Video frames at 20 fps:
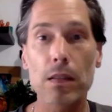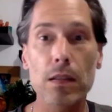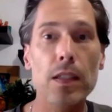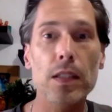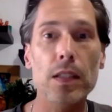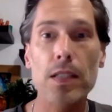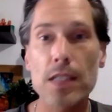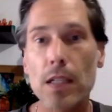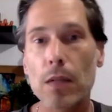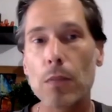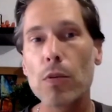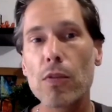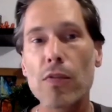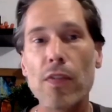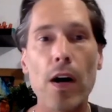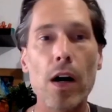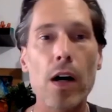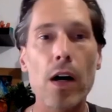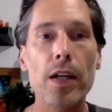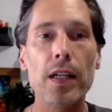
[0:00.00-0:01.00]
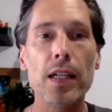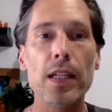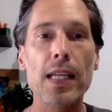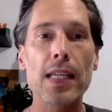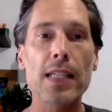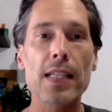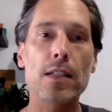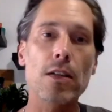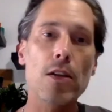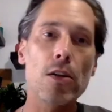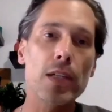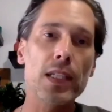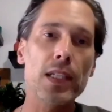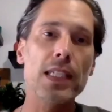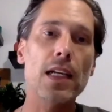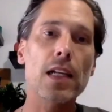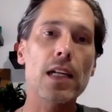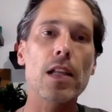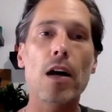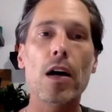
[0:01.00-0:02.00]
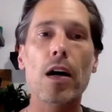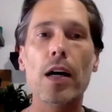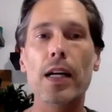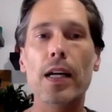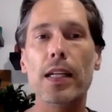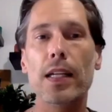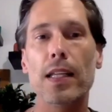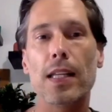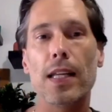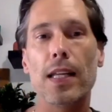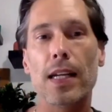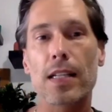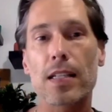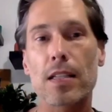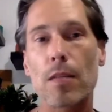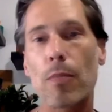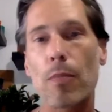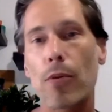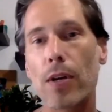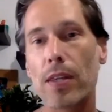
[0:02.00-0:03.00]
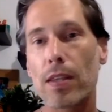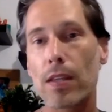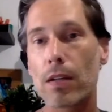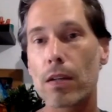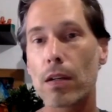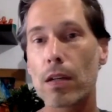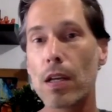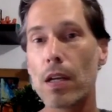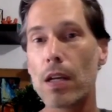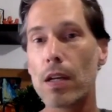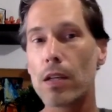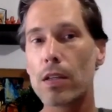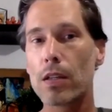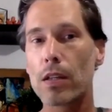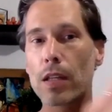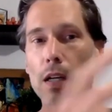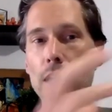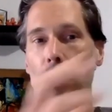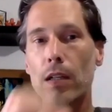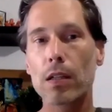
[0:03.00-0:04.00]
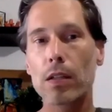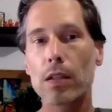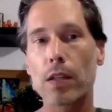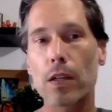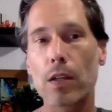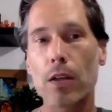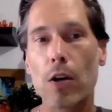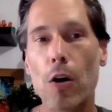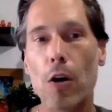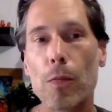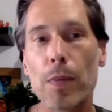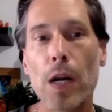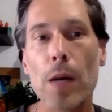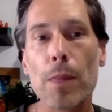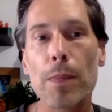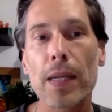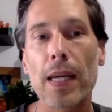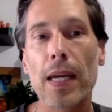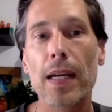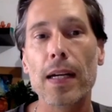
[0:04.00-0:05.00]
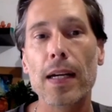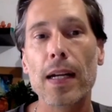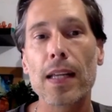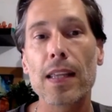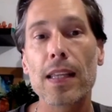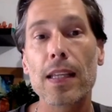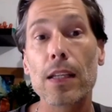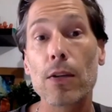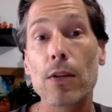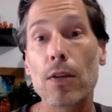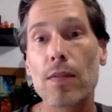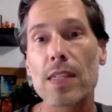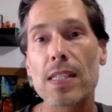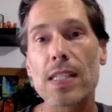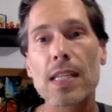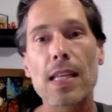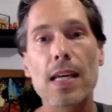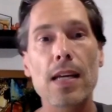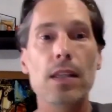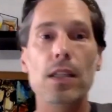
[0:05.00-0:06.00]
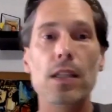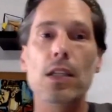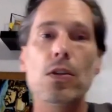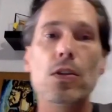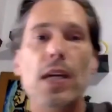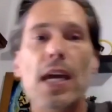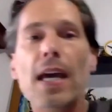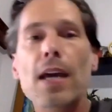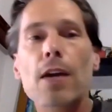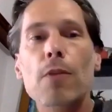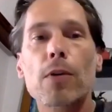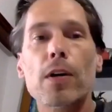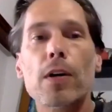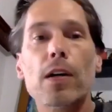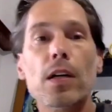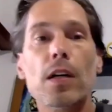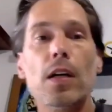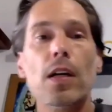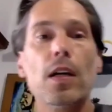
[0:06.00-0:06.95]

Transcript: move on, and they slowly decline, and then at some point they'll open up again. And I think you even see that in the UK, where